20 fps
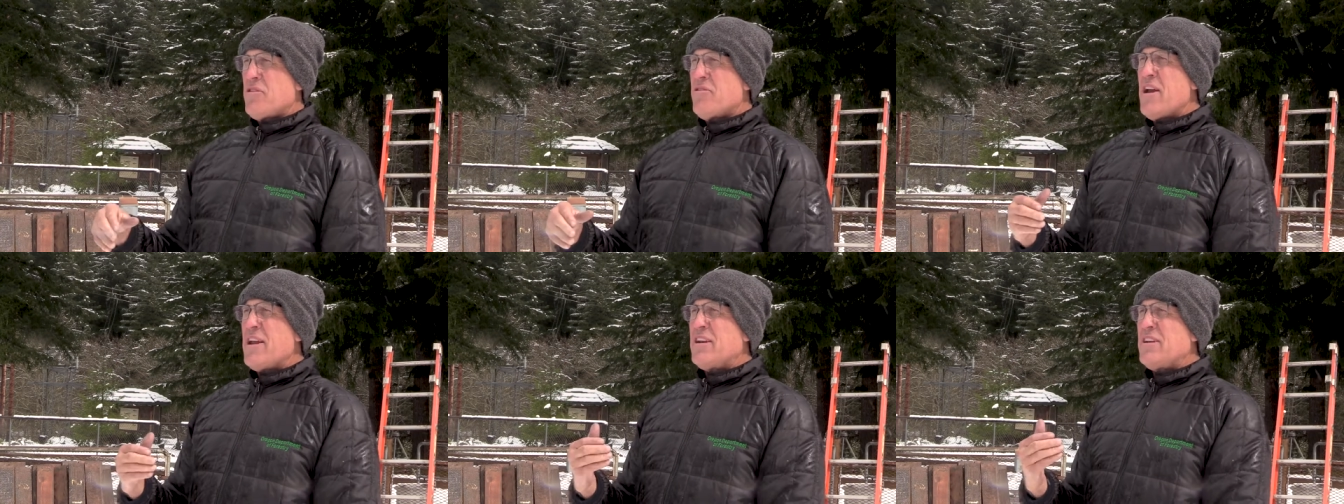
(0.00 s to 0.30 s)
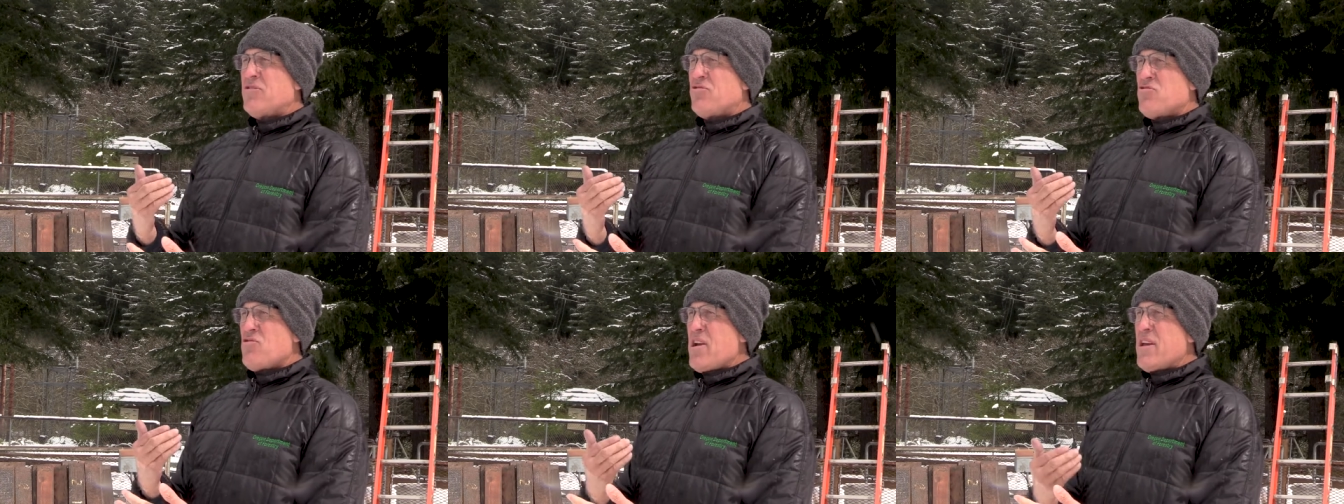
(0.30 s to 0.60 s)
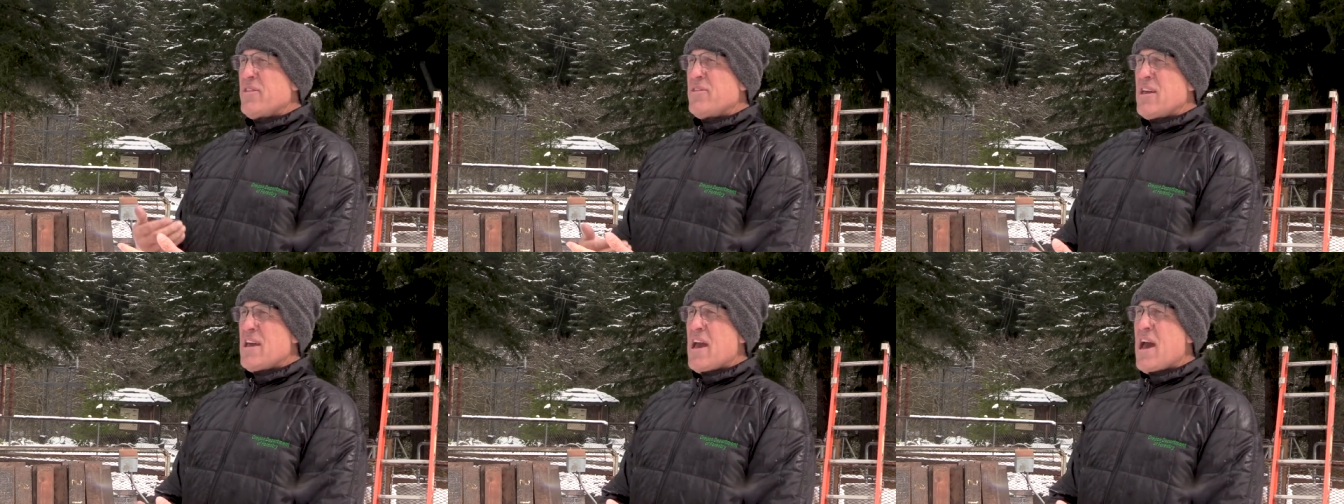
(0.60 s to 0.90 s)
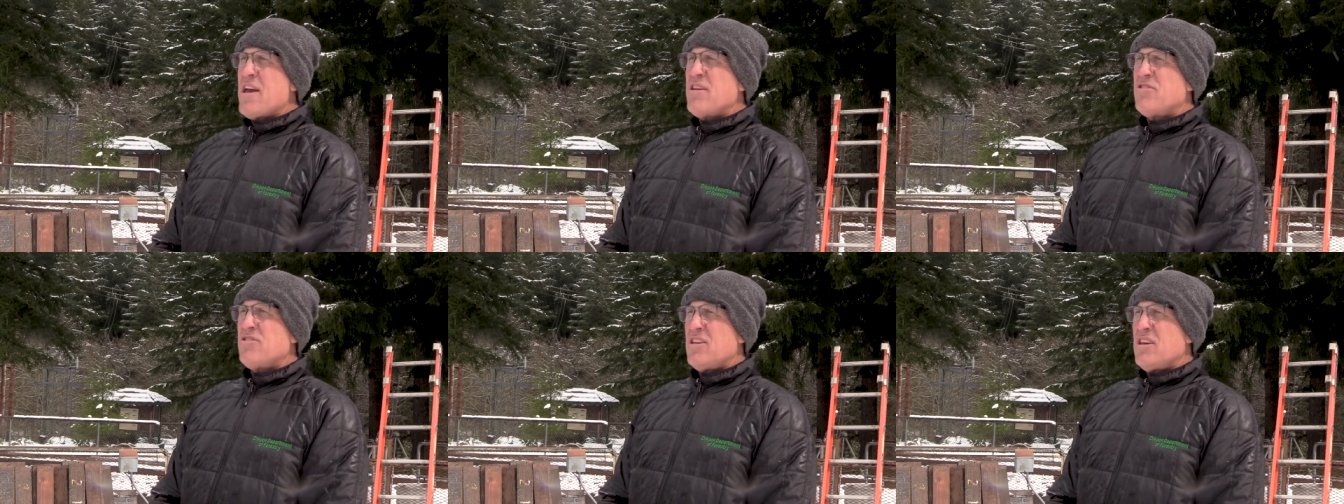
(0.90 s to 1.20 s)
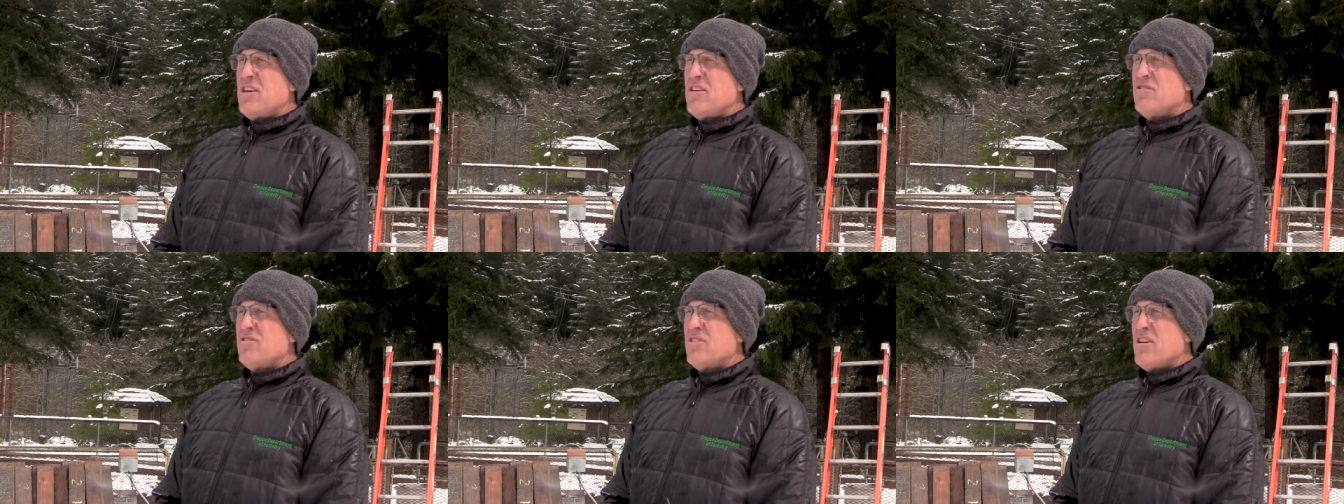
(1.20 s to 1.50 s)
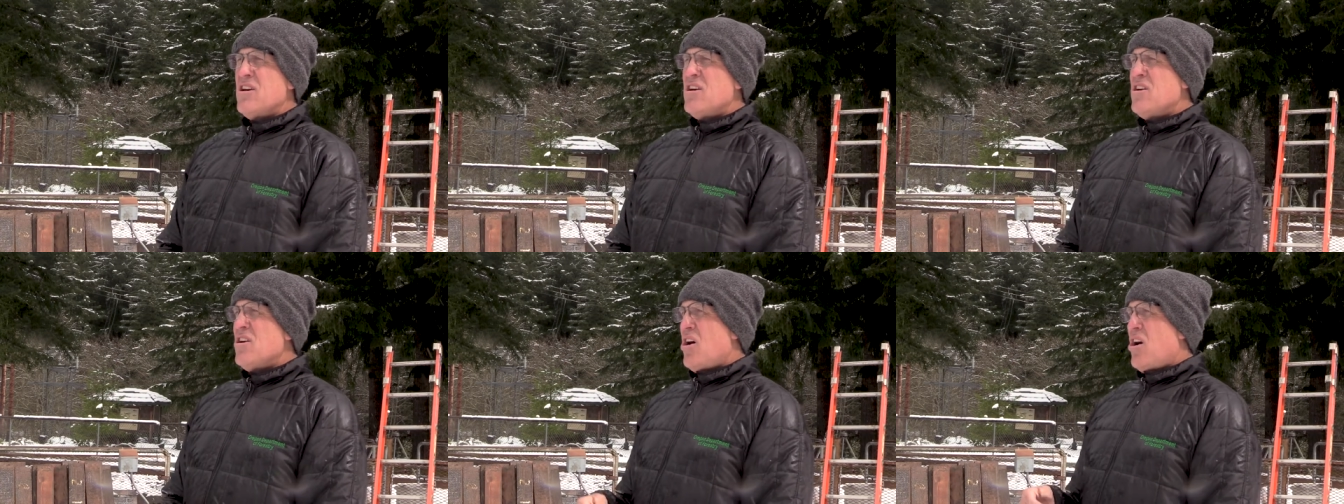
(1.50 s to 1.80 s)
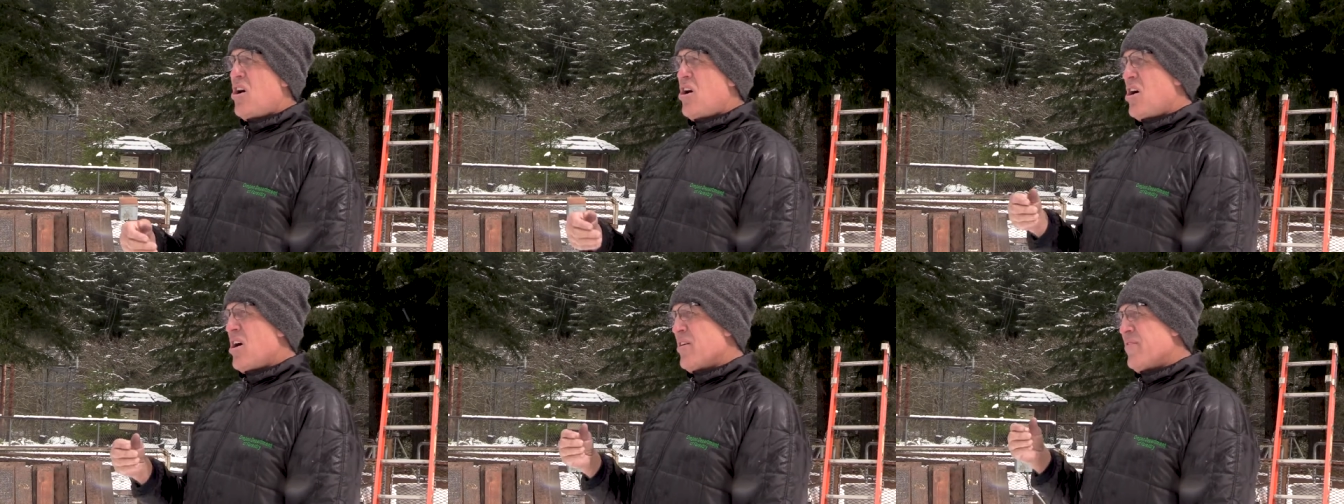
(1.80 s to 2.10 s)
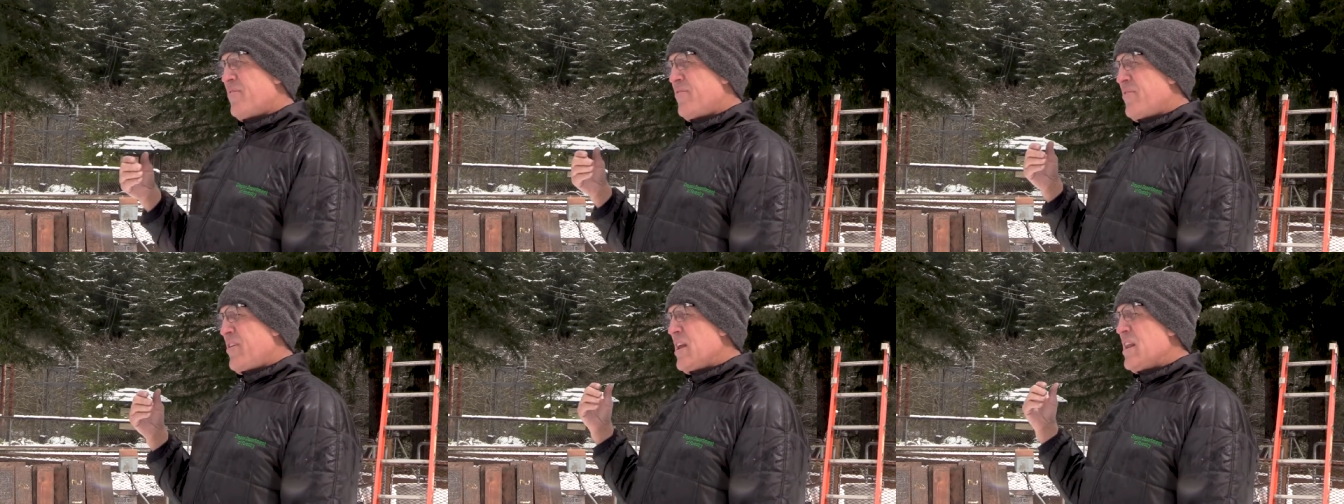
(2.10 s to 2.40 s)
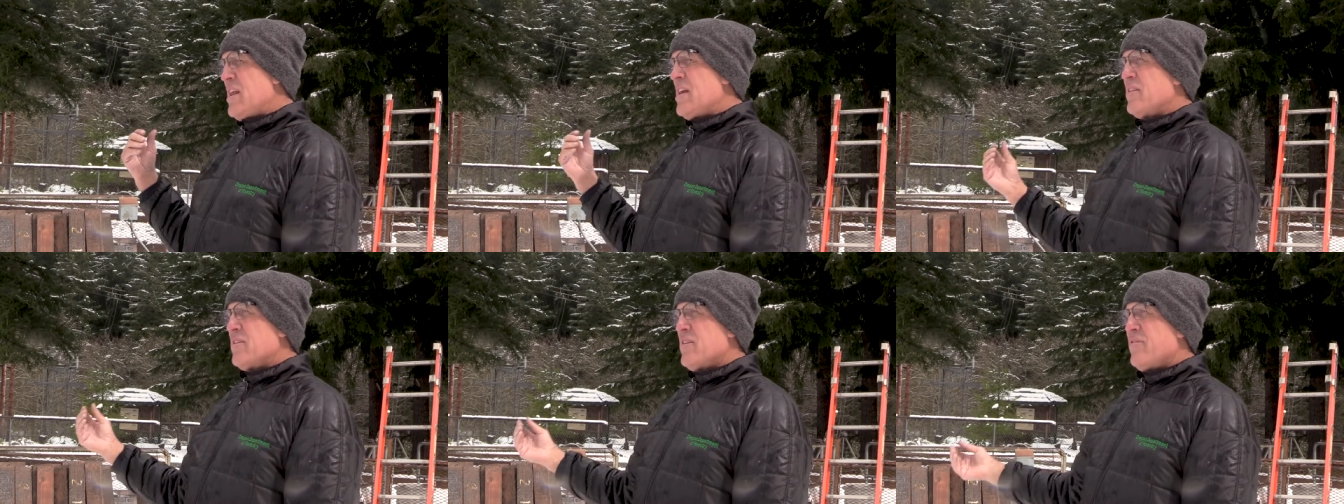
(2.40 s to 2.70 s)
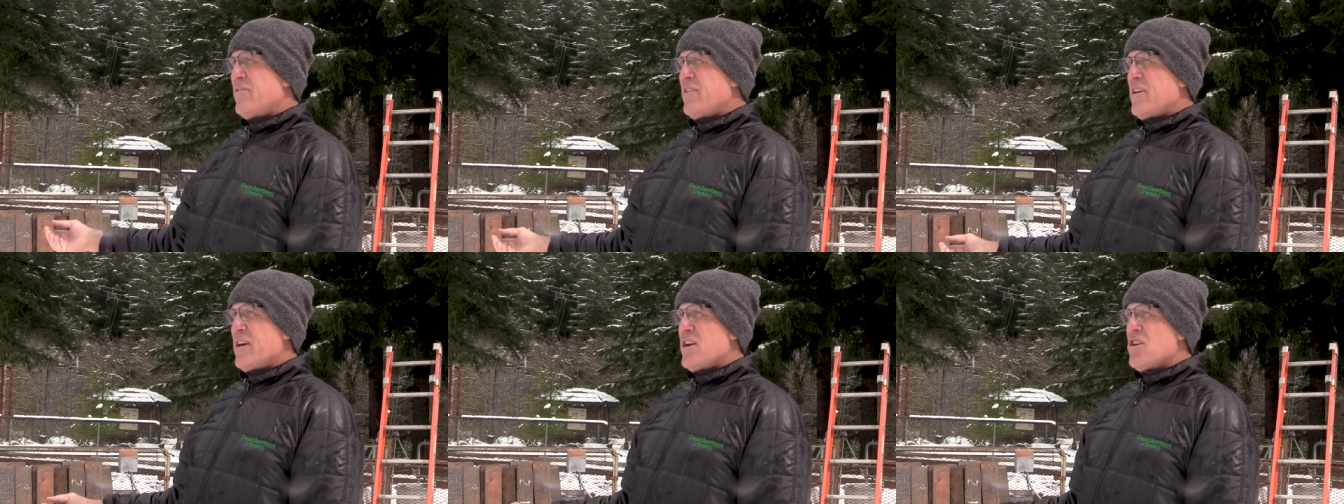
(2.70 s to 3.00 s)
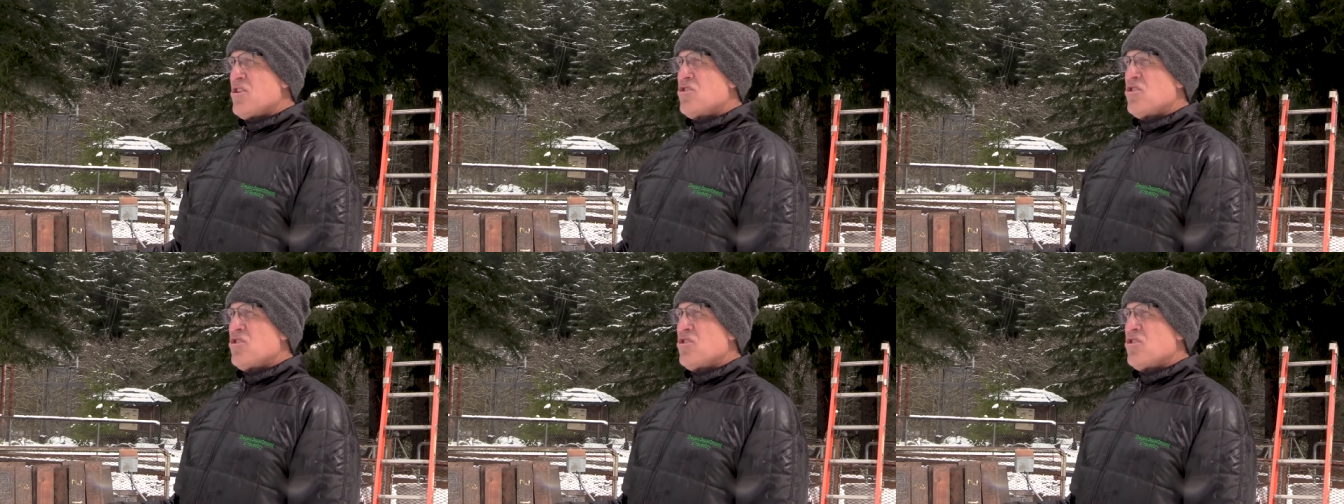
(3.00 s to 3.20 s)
and they train the AICs on feeding the fish,